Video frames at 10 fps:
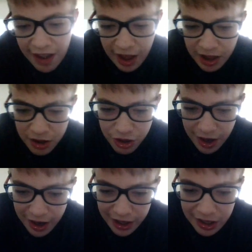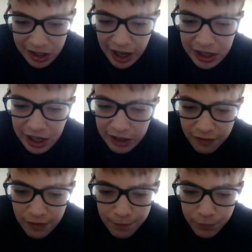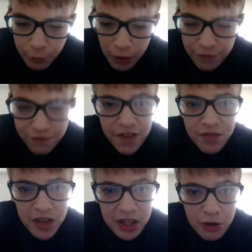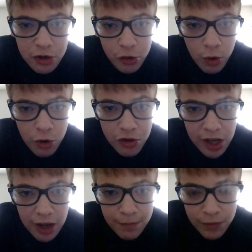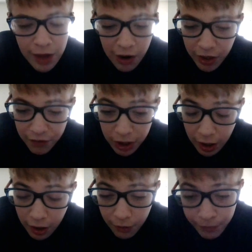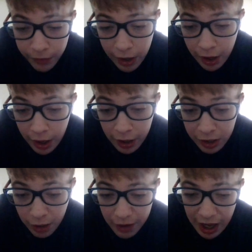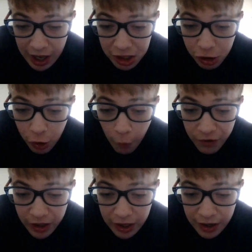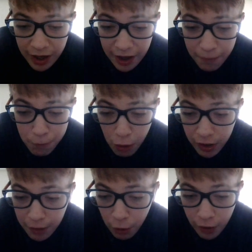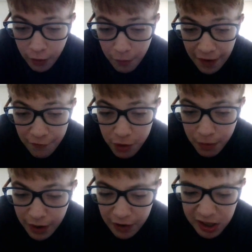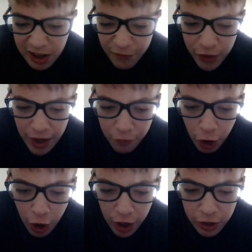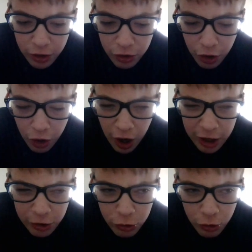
and shit. Like, this guy's, like, what, 50 years old or something? I don't even know. So he has Scoviat Pokemon, or however you pronounce it. They have Octohow,